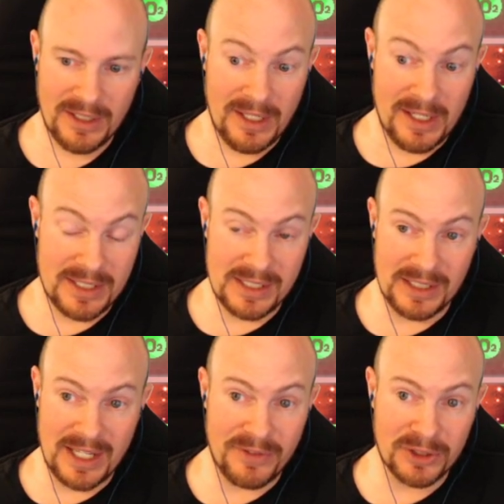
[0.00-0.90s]
Is this
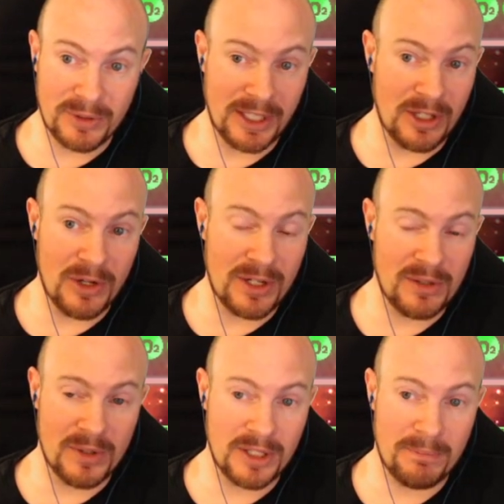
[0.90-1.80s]
level 3 cloaking
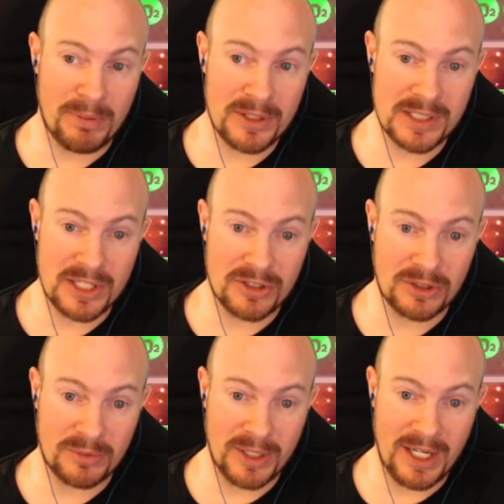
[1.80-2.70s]
with a burst laser
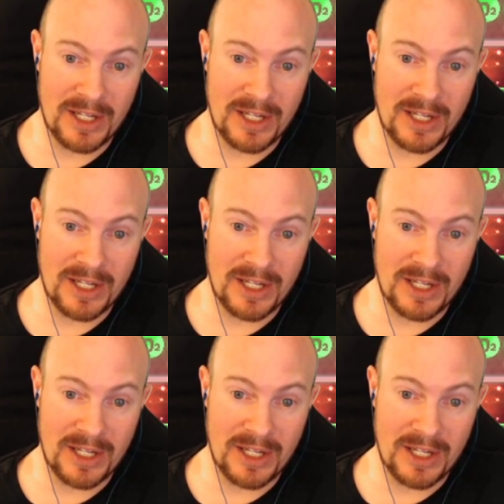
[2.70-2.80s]
3